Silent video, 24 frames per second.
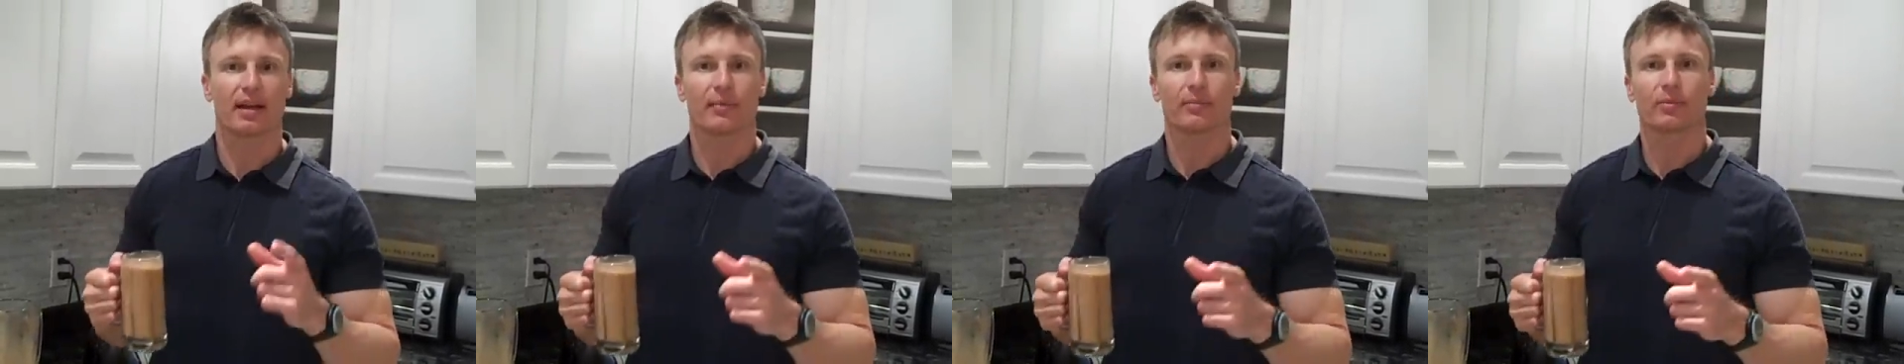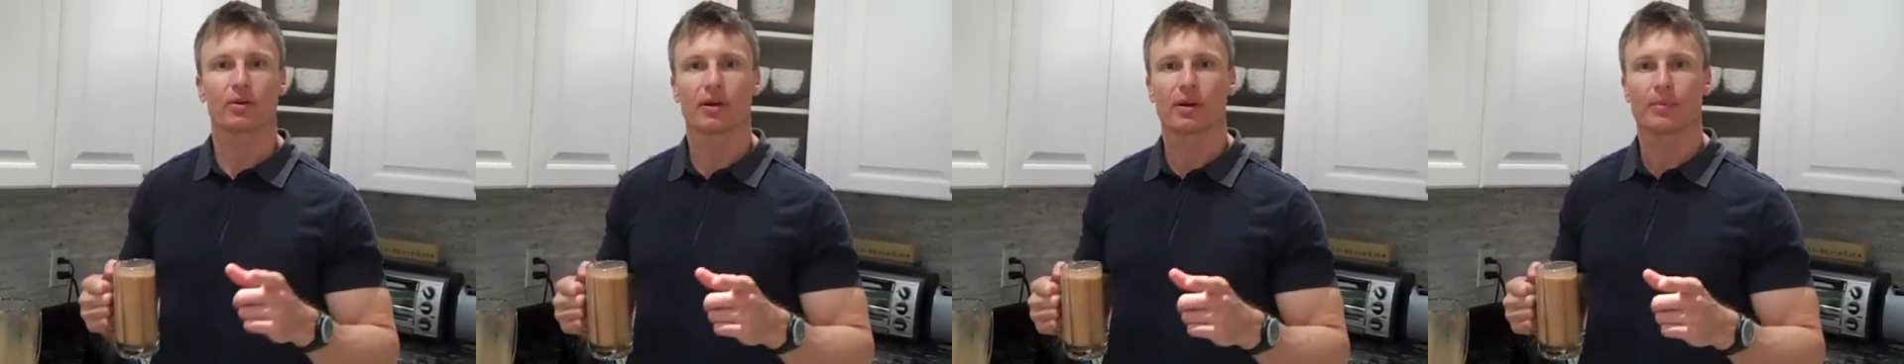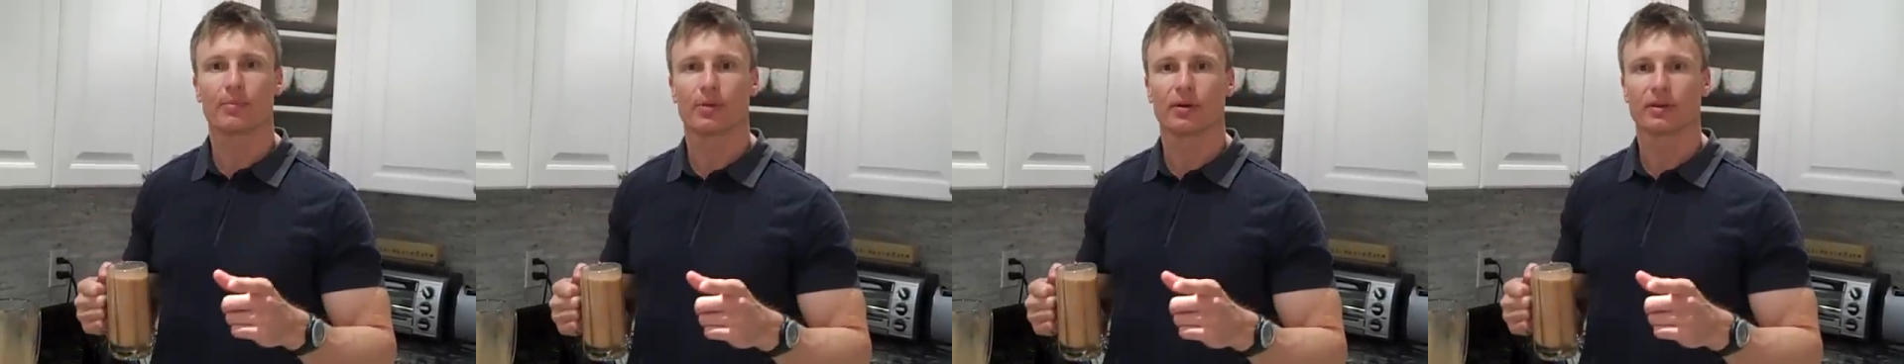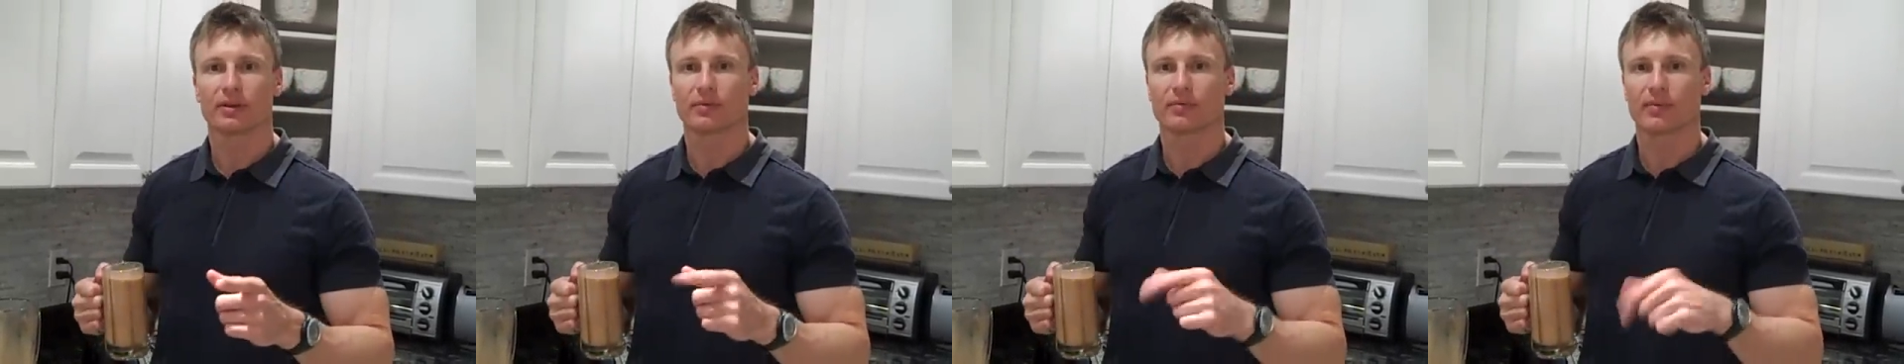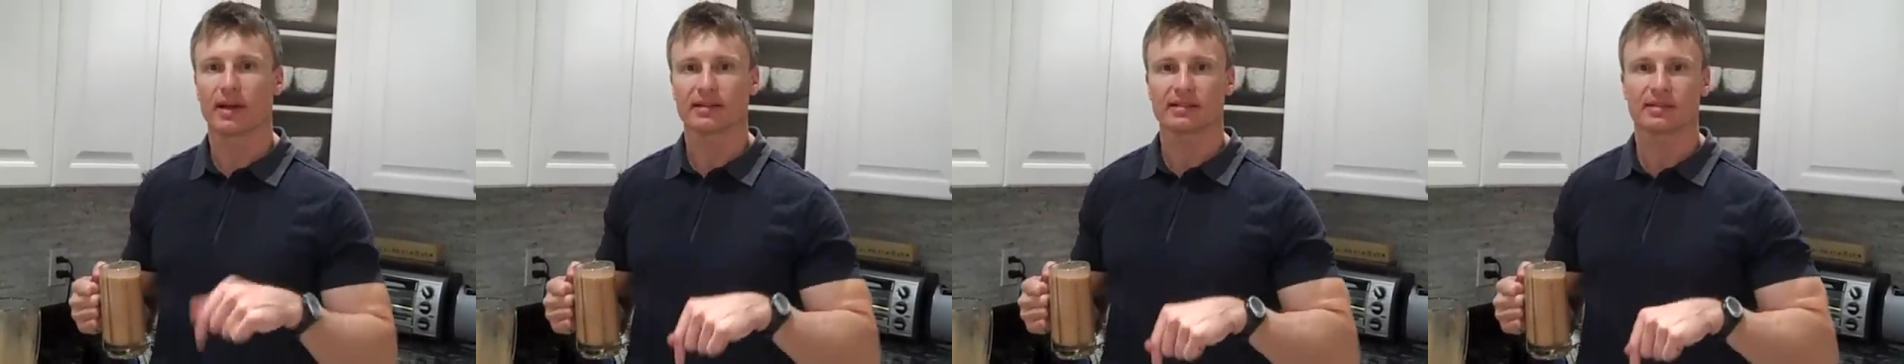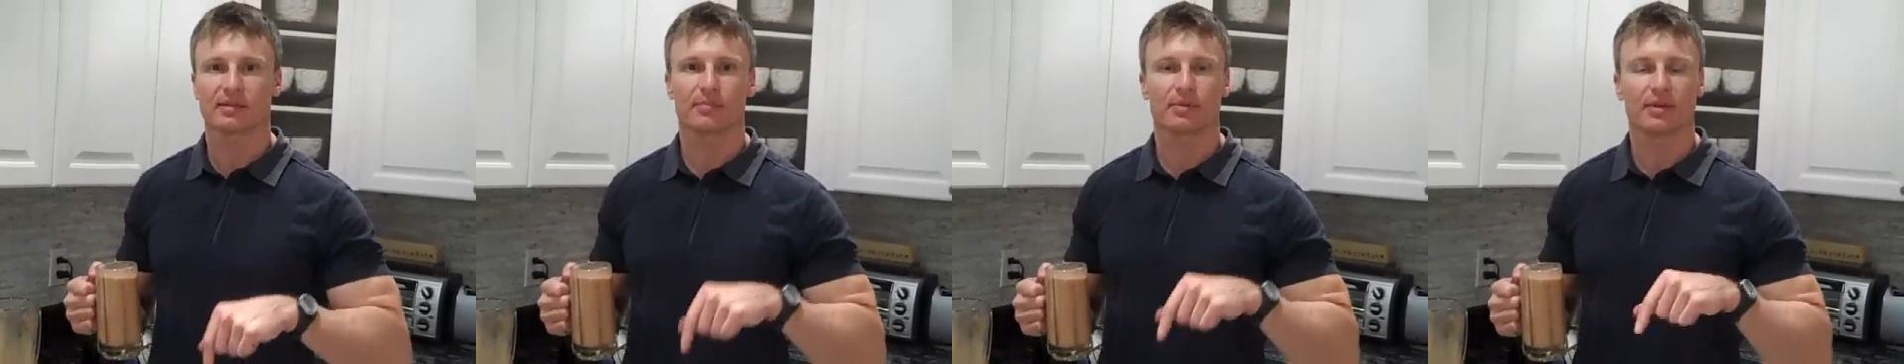I'm going to put the
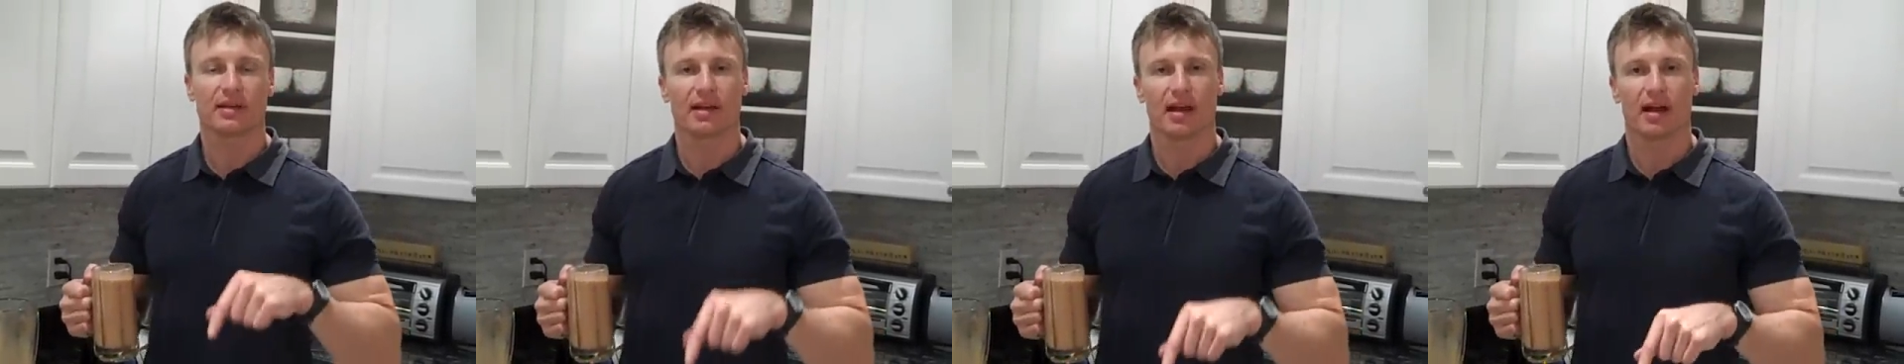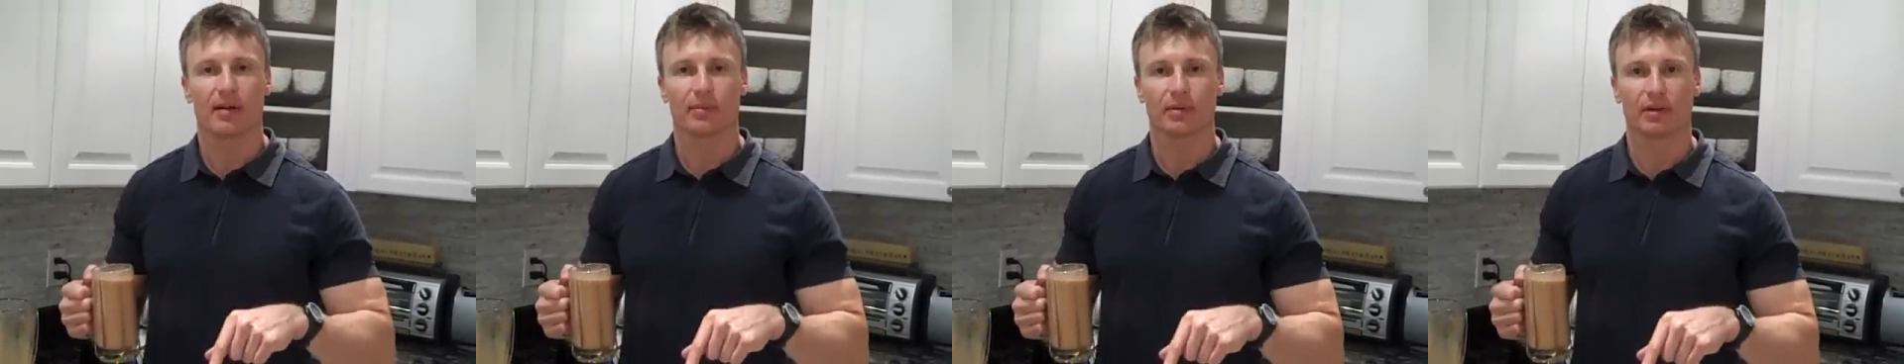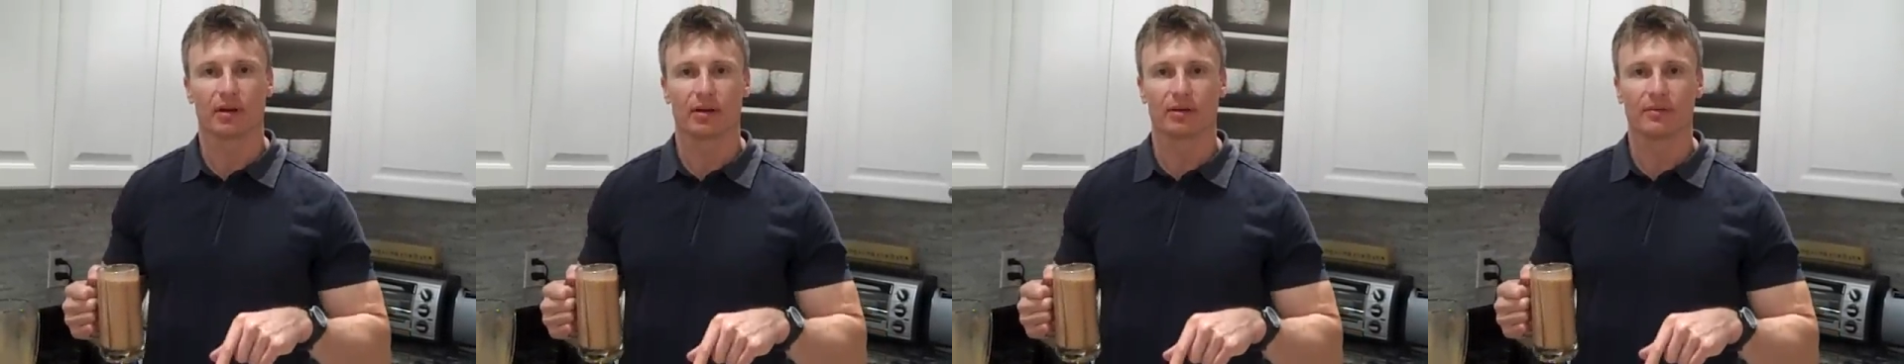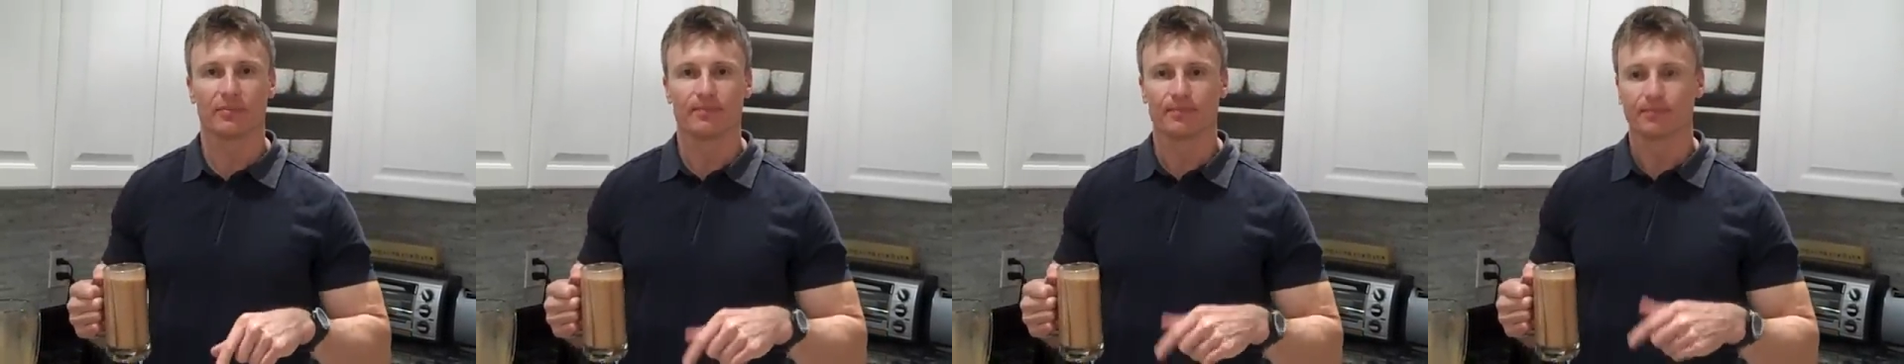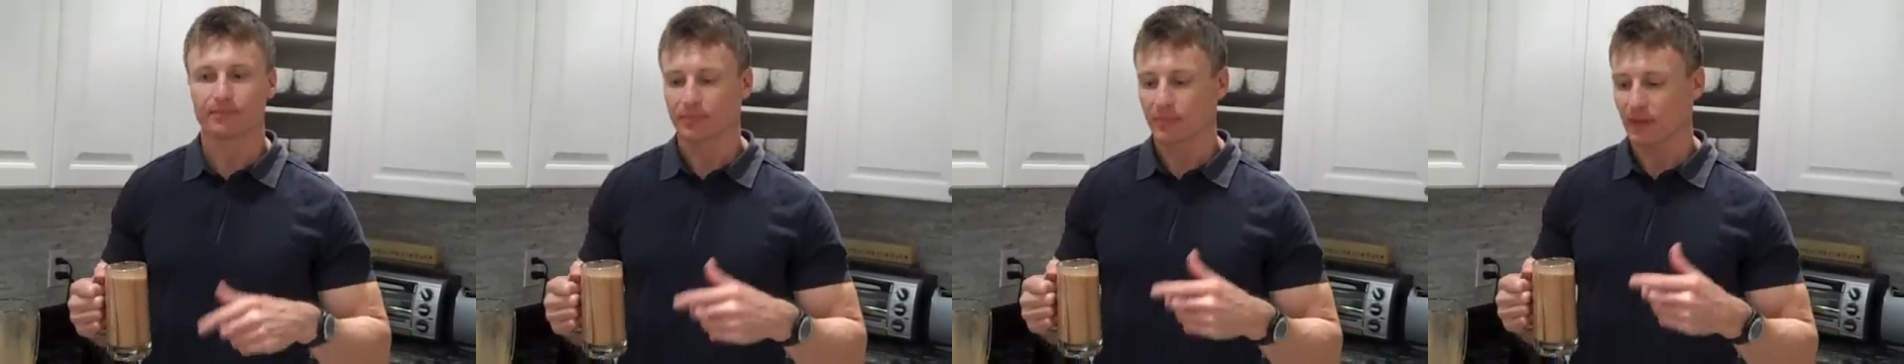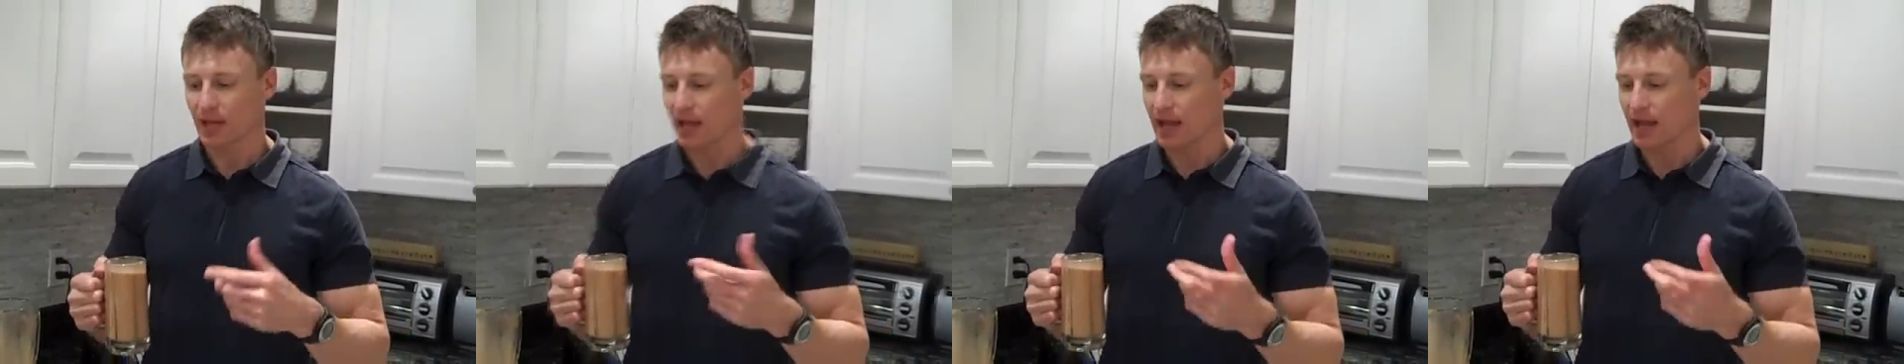recipe down below,